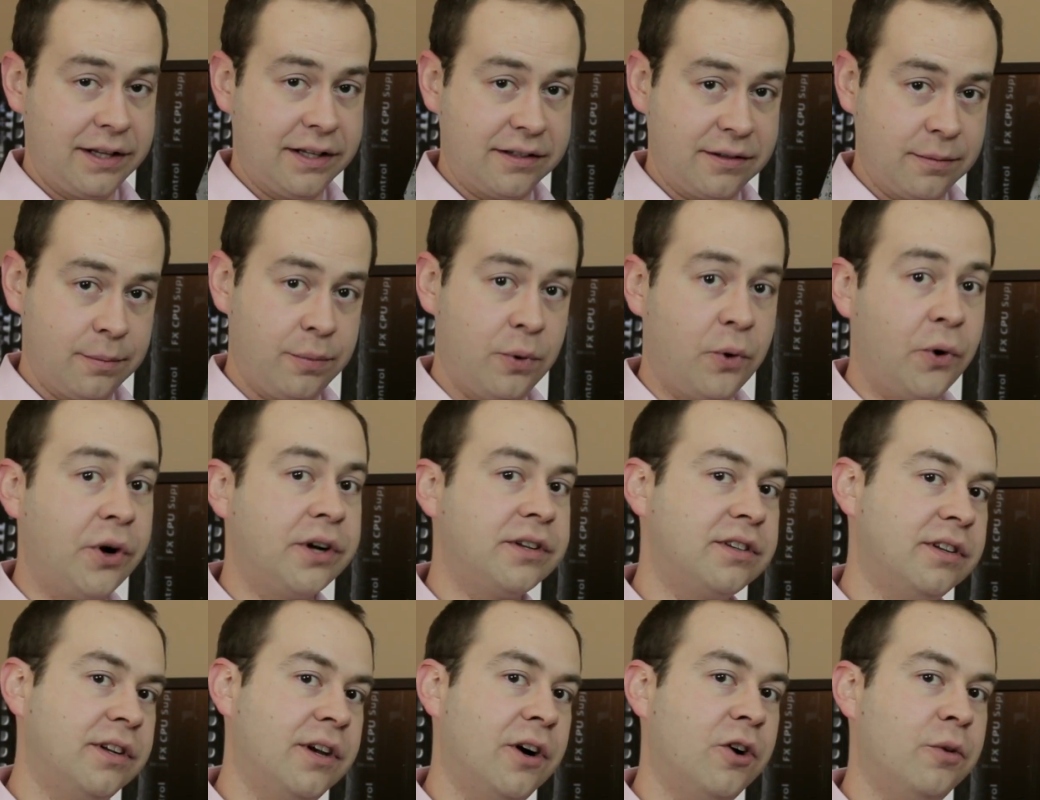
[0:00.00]
That's
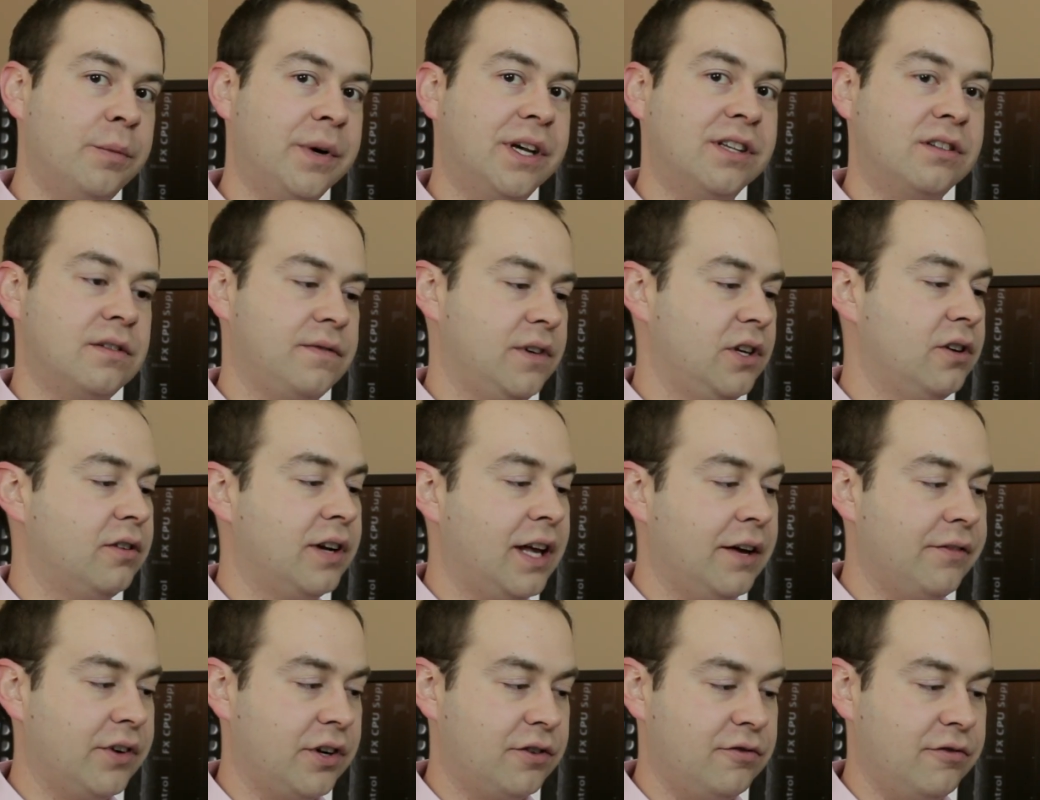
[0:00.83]
important to note because if you don't
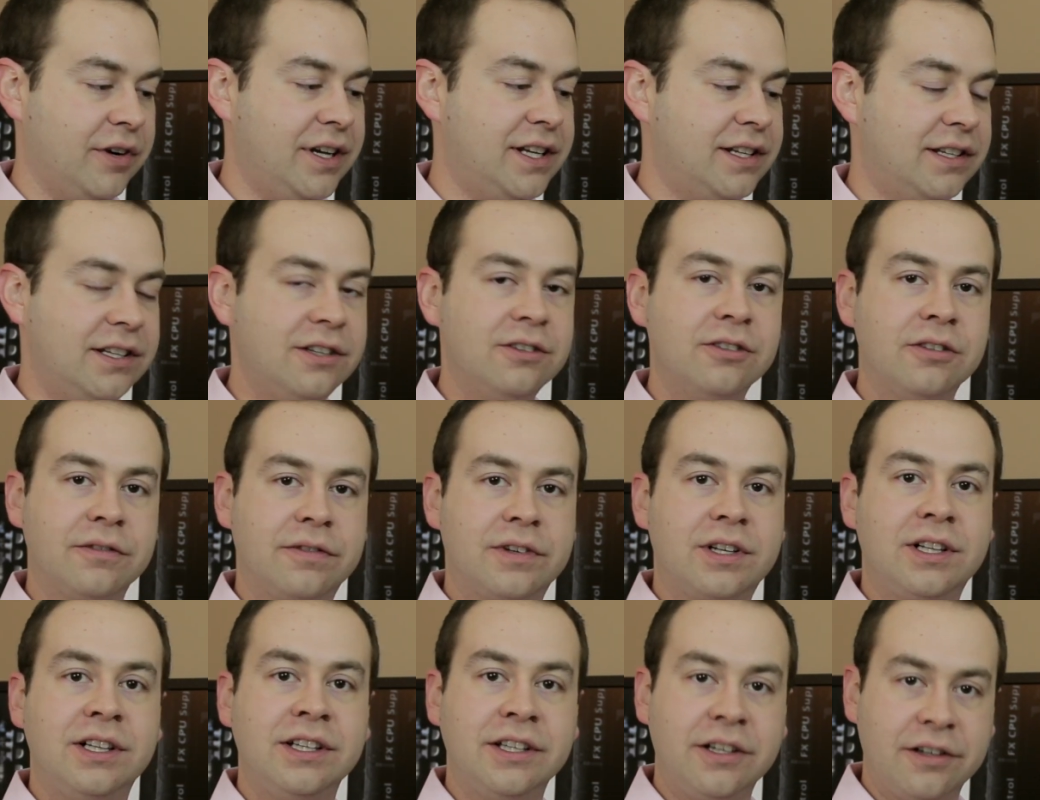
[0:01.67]
have a great deal
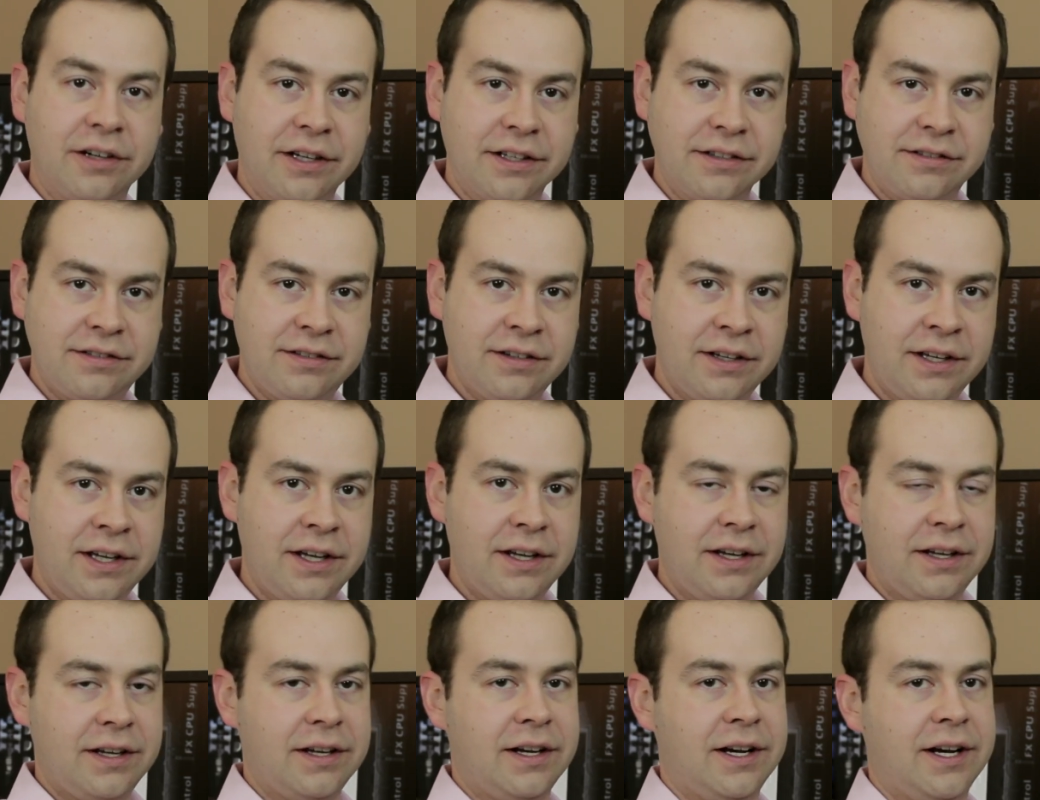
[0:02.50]
of clearance,
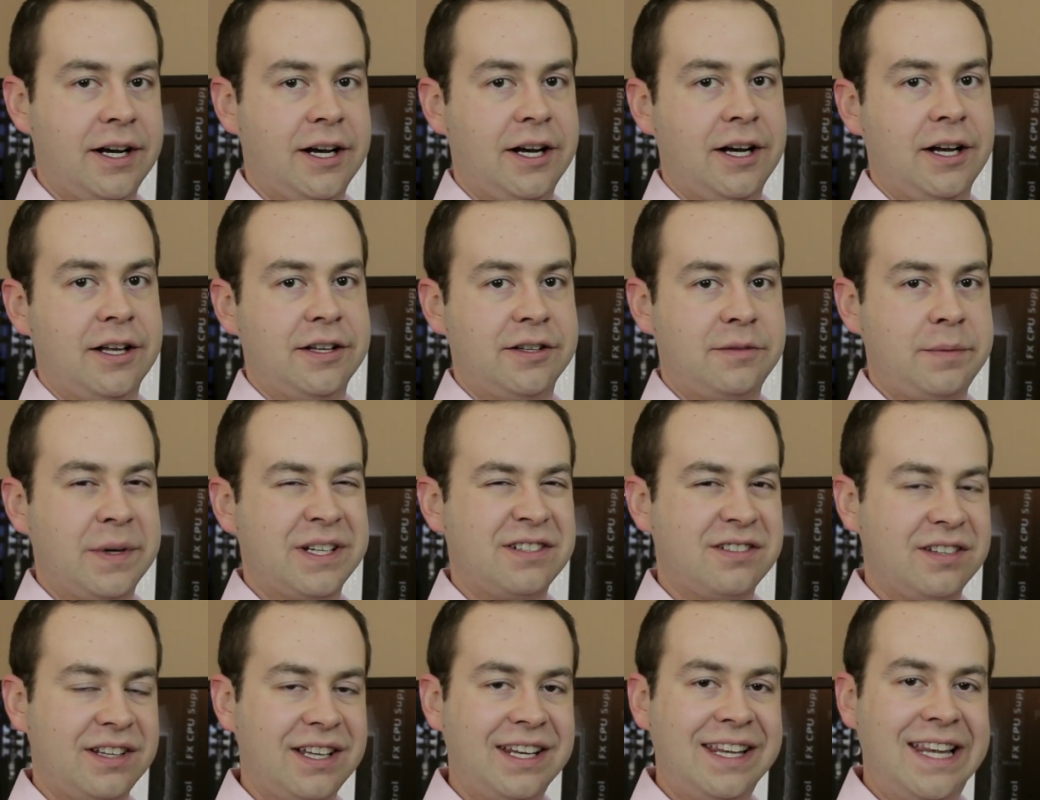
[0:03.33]

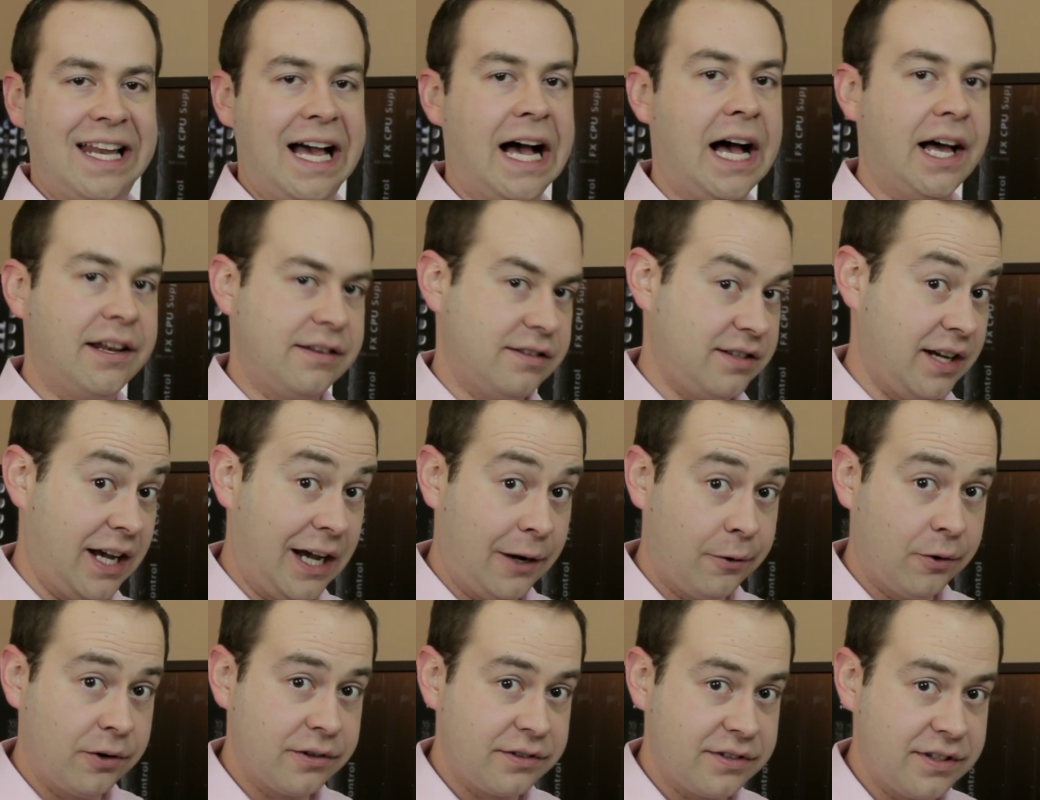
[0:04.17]
especially in
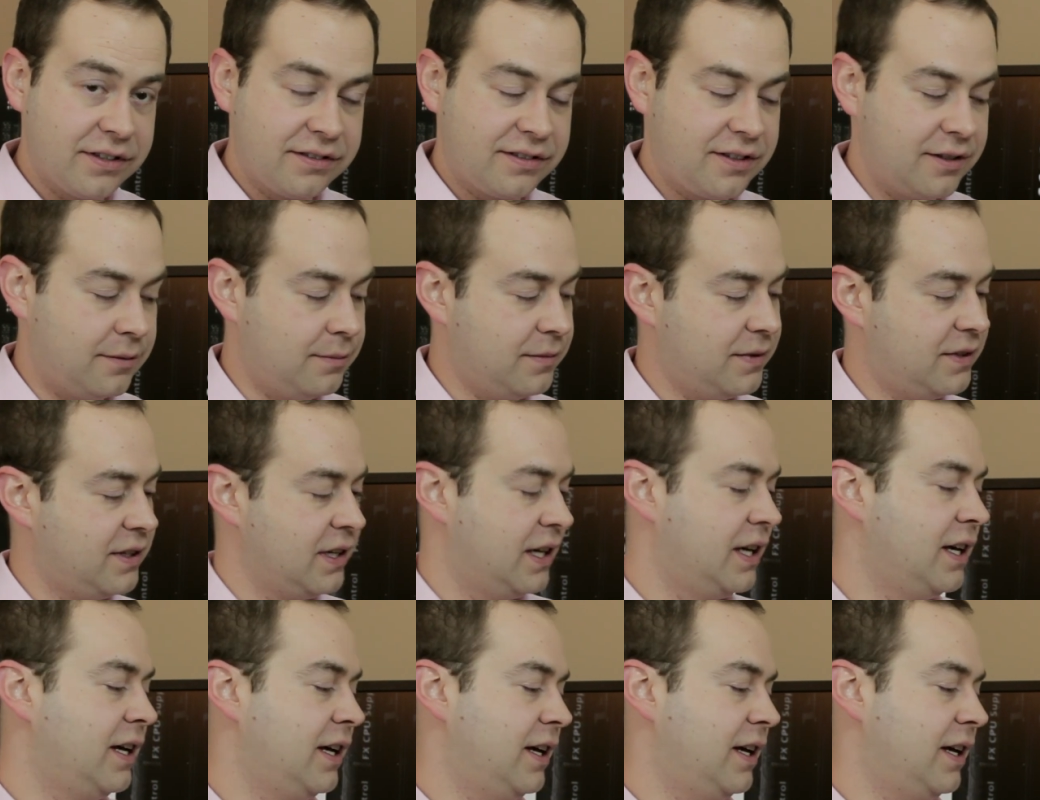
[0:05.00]
non-tower systems,